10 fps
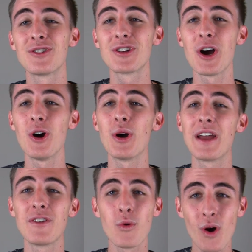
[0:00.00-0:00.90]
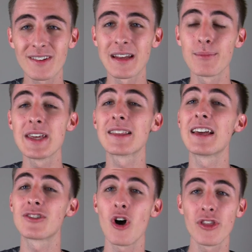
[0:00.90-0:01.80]
So if you want something
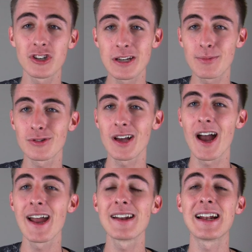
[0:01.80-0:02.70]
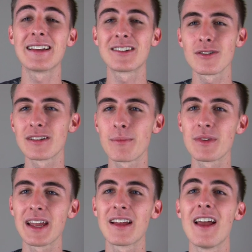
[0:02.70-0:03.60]
that's on the cheaper side and it's still
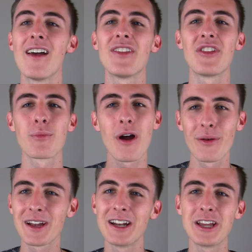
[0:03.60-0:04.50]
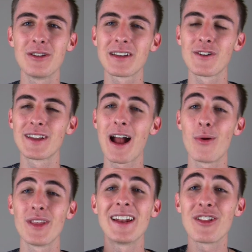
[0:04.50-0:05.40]
something that they're probably gonna use every
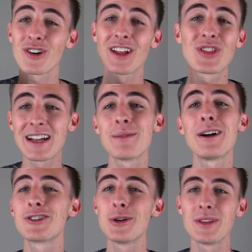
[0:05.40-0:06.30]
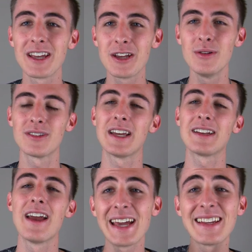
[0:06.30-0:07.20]
now and then and they're gonna think about you when they use
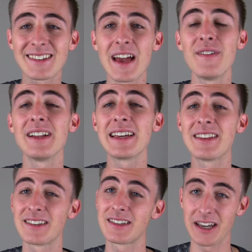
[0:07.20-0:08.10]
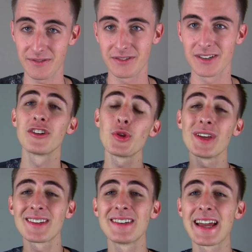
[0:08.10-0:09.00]
it, it is definitely this gift. So
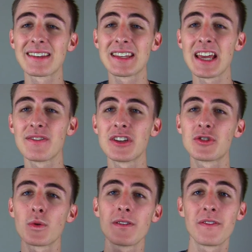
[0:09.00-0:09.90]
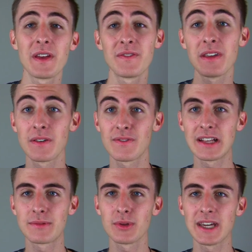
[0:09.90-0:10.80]
this next gift is sort of a fifty
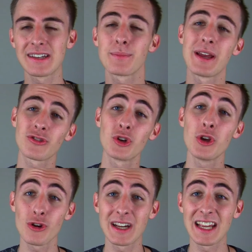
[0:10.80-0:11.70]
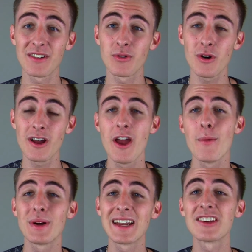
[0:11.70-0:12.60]
fifty split, depends on who you're getting it for,
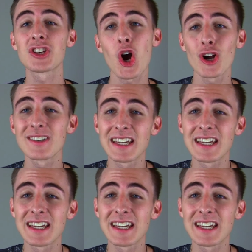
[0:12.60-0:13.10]
but it is Cards